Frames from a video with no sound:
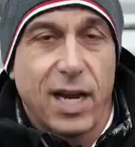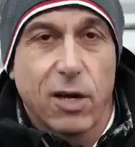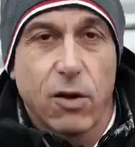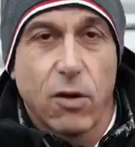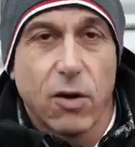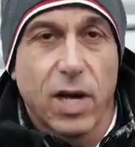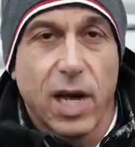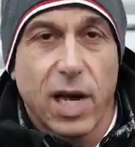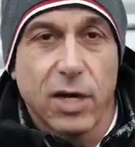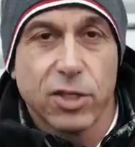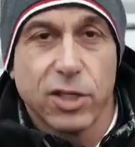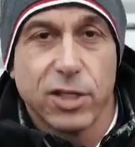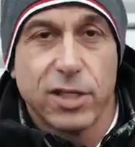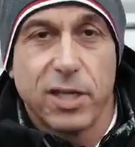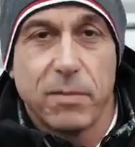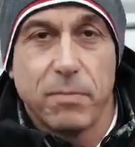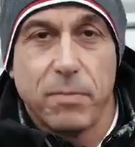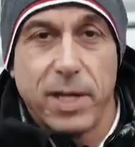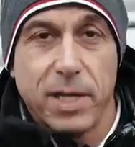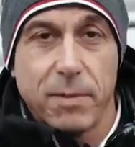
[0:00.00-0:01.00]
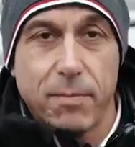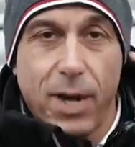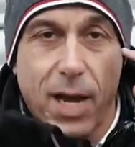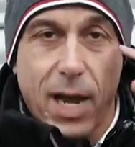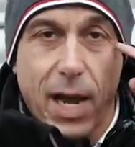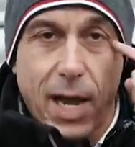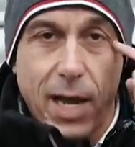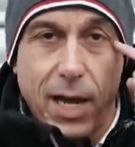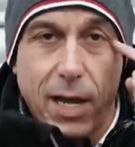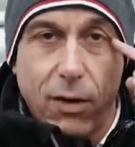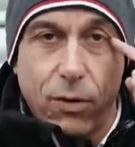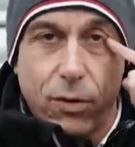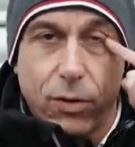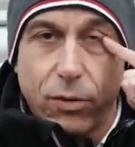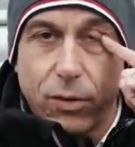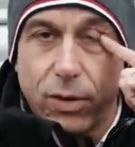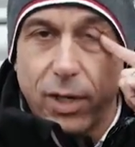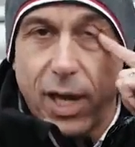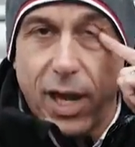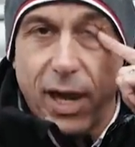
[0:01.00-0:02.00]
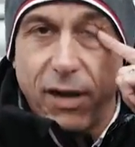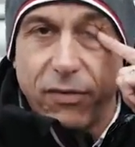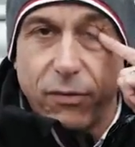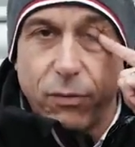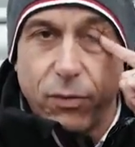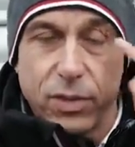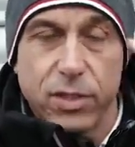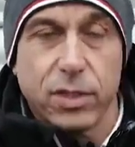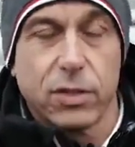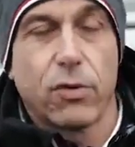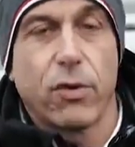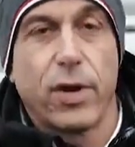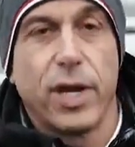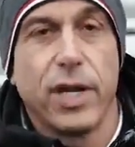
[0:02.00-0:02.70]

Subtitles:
had a concussion that made my eye look to the left, wasn't